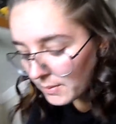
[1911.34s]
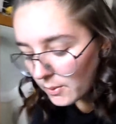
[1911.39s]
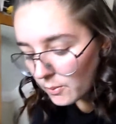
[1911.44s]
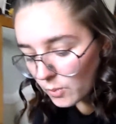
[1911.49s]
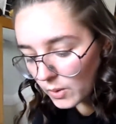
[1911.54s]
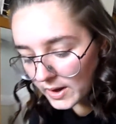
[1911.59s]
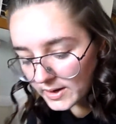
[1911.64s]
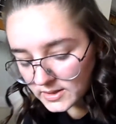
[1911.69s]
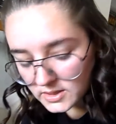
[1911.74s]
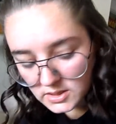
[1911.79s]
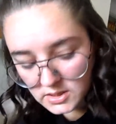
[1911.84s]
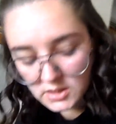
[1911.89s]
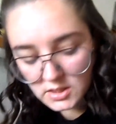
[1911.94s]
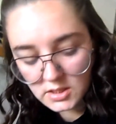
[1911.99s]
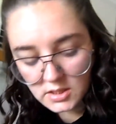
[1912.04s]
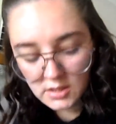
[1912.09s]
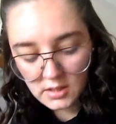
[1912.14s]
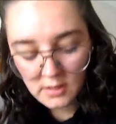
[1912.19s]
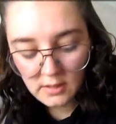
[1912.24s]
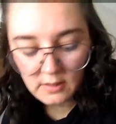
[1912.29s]
me and Mum
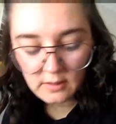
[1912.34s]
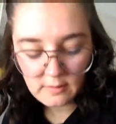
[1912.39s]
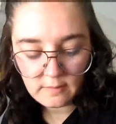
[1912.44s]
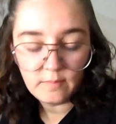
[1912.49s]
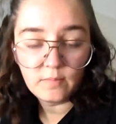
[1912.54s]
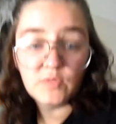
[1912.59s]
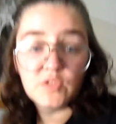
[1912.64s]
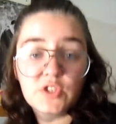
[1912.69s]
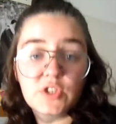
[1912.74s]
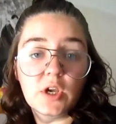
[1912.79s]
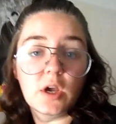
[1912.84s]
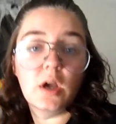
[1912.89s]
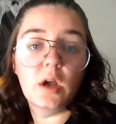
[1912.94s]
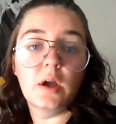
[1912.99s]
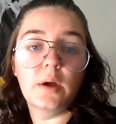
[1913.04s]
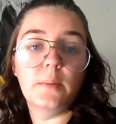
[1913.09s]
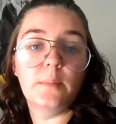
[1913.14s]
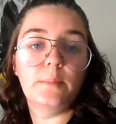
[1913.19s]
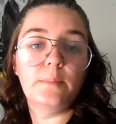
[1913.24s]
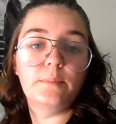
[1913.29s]
went
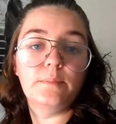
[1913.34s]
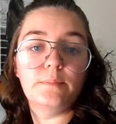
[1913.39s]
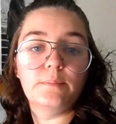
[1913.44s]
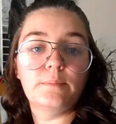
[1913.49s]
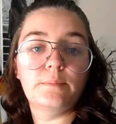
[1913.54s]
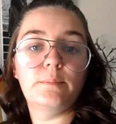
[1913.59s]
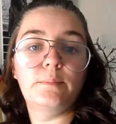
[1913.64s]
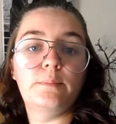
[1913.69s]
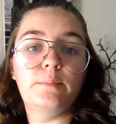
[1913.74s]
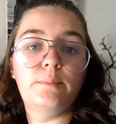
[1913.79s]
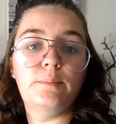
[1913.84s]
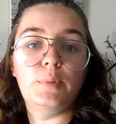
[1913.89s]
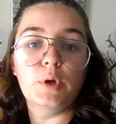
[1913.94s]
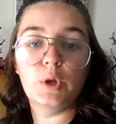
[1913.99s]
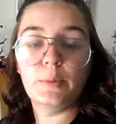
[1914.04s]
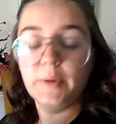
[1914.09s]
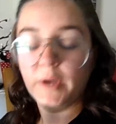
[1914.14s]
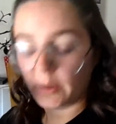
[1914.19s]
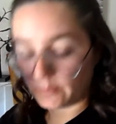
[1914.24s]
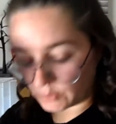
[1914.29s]
to
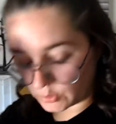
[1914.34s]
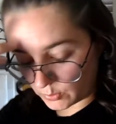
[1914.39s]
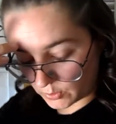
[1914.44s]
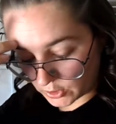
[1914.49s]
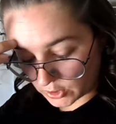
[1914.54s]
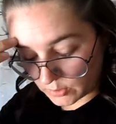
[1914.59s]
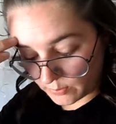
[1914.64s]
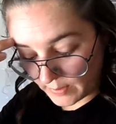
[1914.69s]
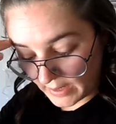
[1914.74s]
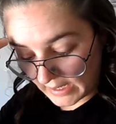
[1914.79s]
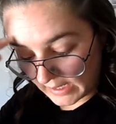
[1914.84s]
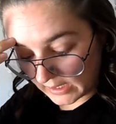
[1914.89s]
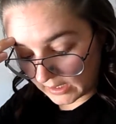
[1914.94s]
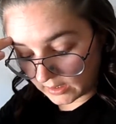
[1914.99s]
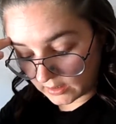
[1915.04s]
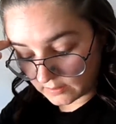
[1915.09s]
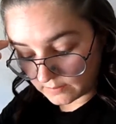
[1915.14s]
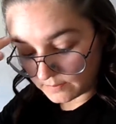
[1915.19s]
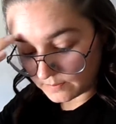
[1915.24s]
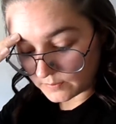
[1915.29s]
Birmingham to watch the
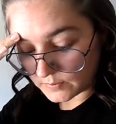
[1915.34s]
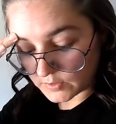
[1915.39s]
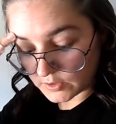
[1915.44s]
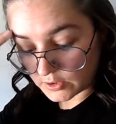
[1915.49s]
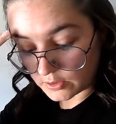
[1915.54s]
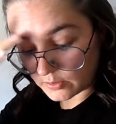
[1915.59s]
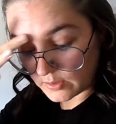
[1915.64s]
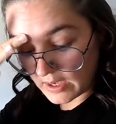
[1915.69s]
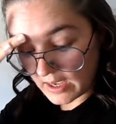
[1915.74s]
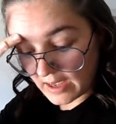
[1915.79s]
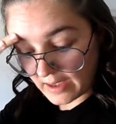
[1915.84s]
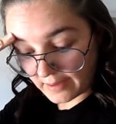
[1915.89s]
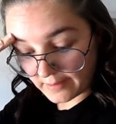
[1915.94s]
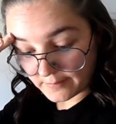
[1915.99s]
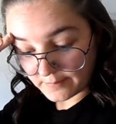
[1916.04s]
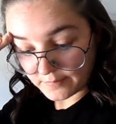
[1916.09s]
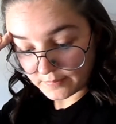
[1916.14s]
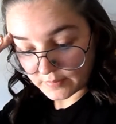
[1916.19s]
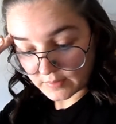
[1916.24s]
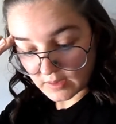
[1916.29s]
ballet. So
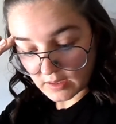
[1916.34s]
yeah,